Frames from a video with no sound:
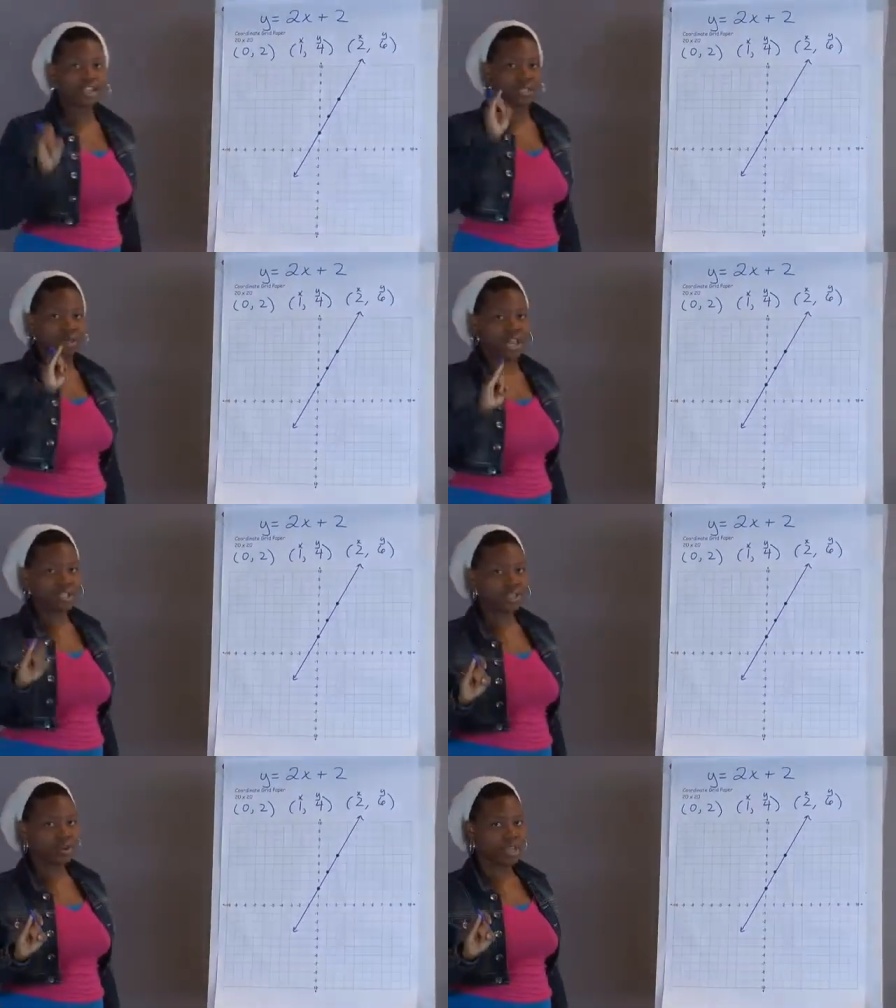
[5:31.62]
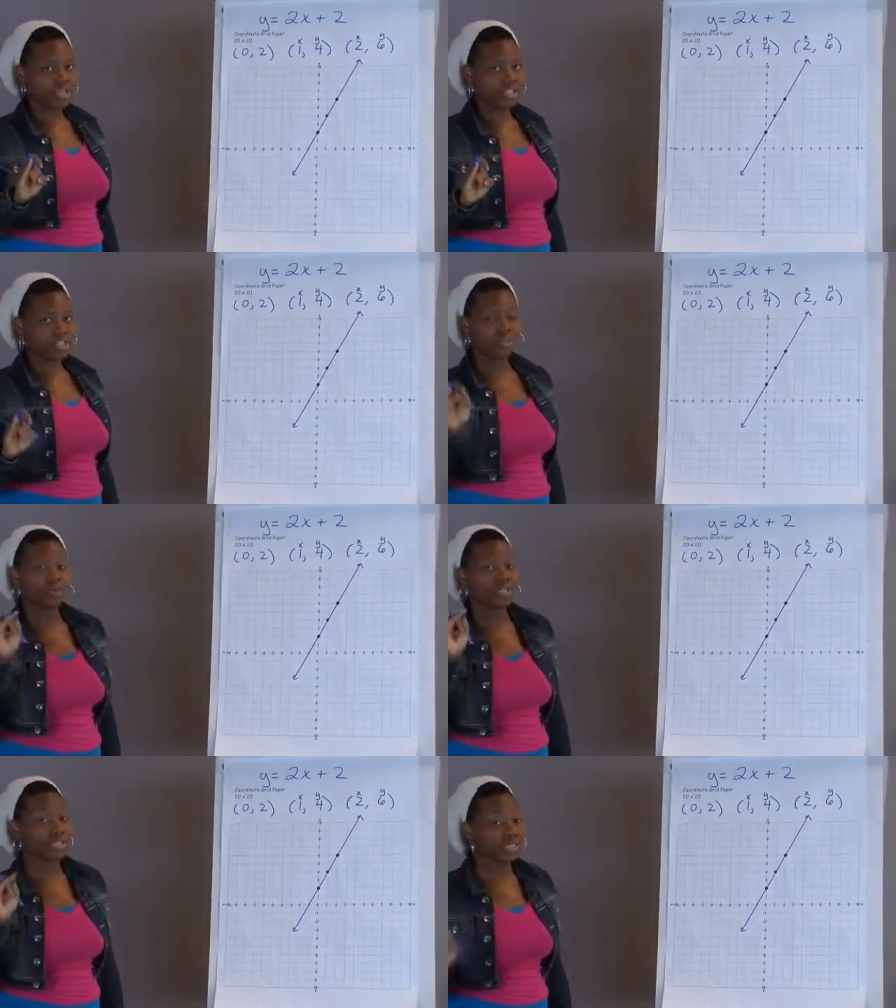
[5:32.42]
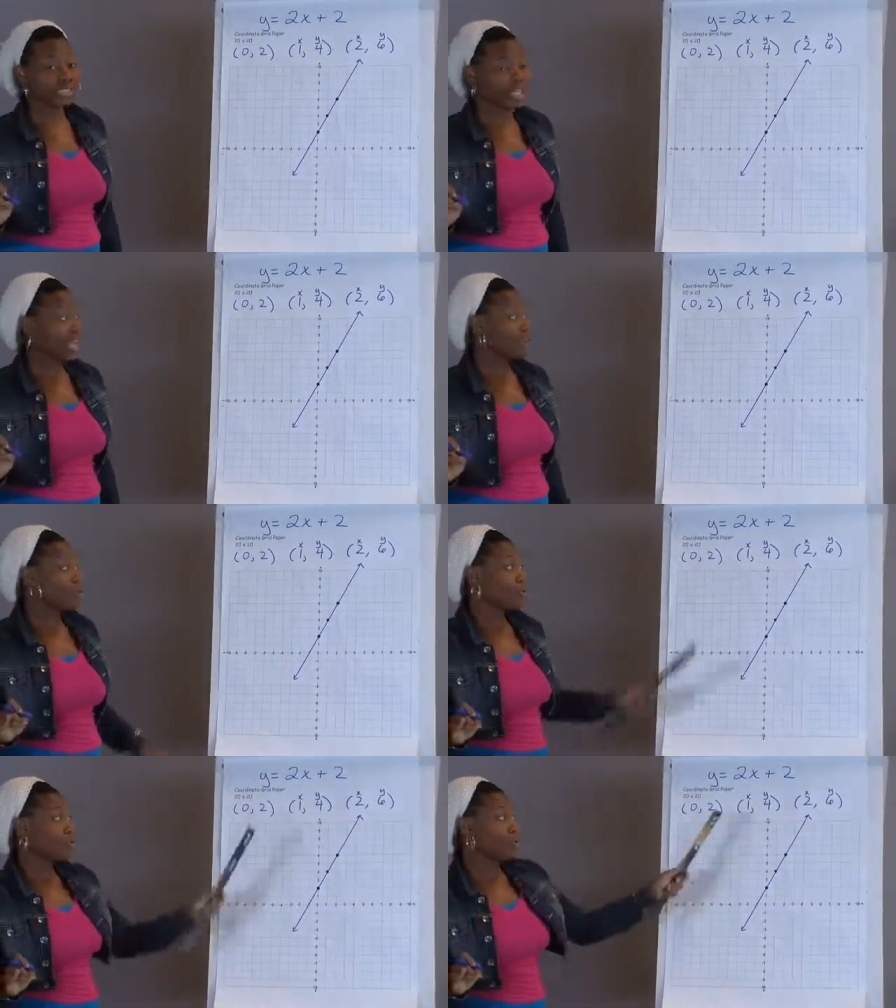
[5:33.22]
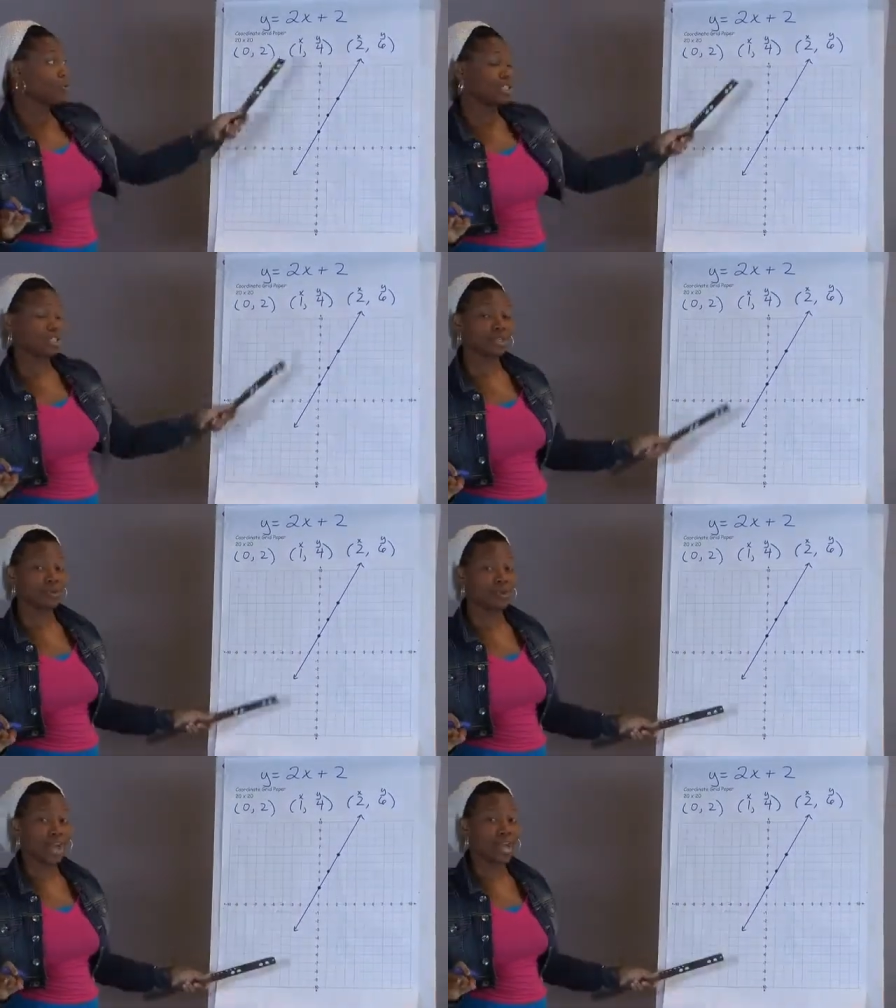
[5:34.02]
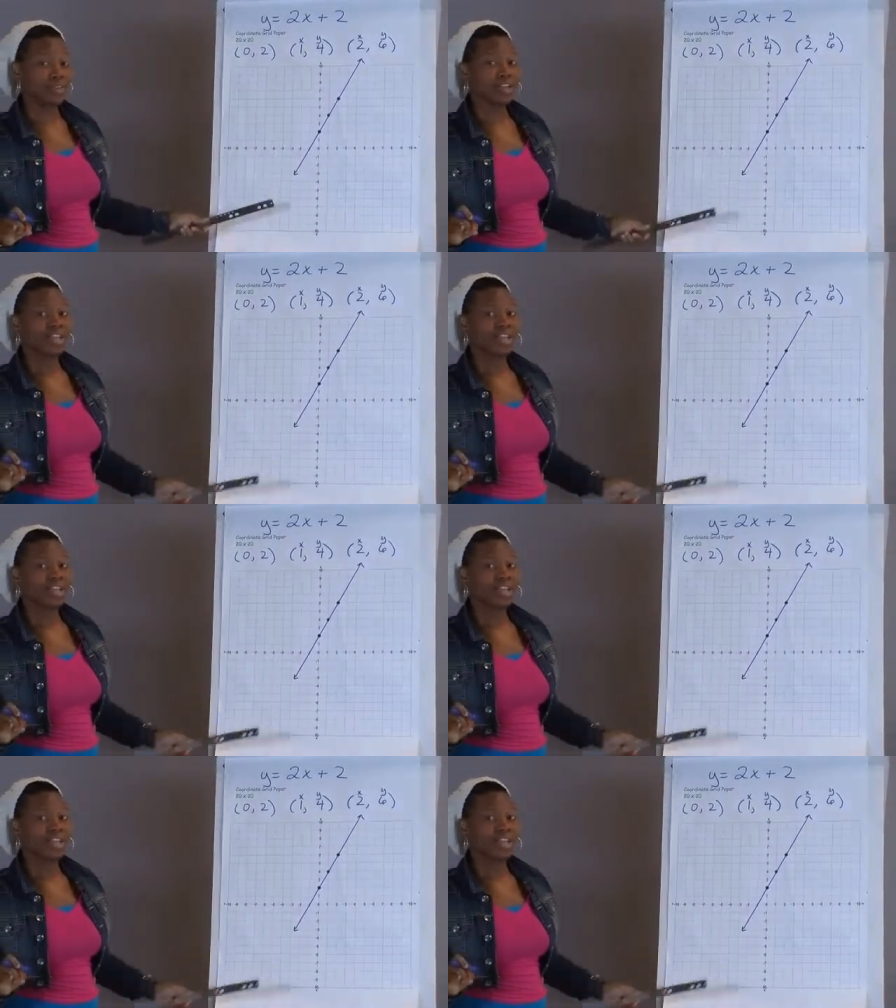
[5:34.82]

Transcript: so we got the equation, we did the table, we did the graph.